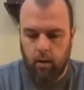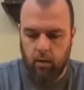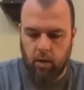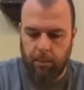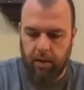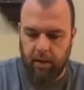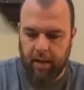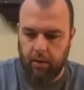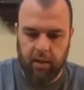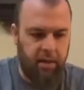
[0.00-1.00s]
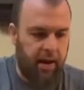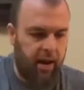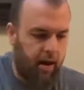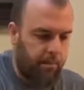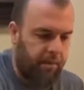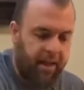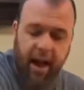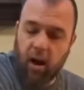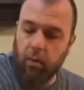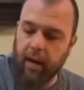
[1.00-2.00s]
So I'm putting that one there.
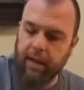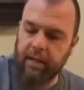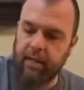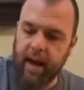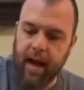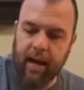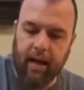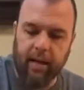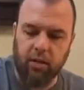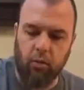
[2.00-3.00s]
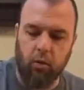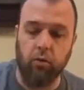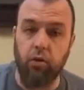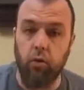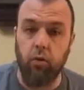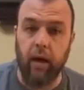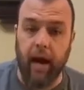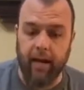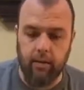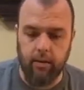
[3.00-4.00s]
Now when I attack, I get to roll 2
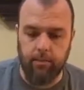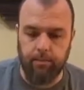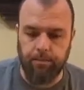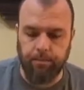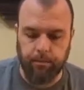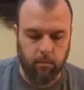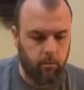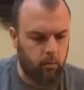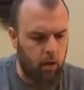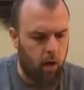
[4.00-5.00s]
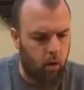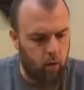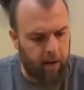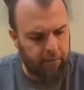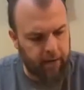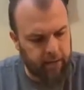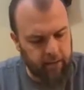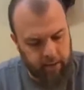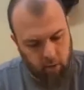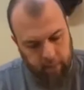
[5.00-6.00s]
dice. Oh, I forgot to
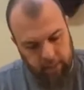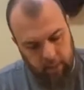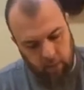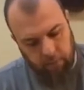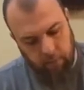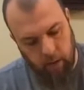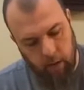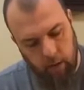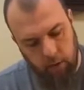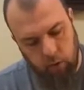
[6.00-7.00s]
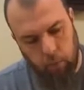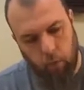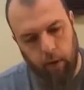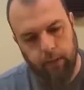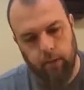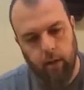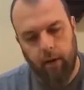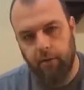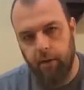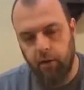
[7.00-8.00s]
heal myself 2 points
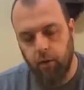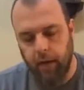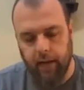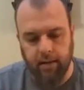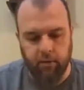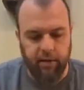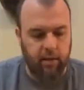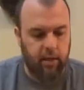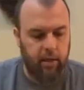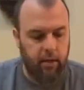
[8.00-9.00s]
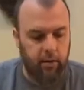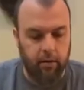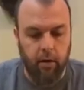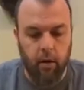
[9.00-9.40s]
for the 2 guys that I recently killed.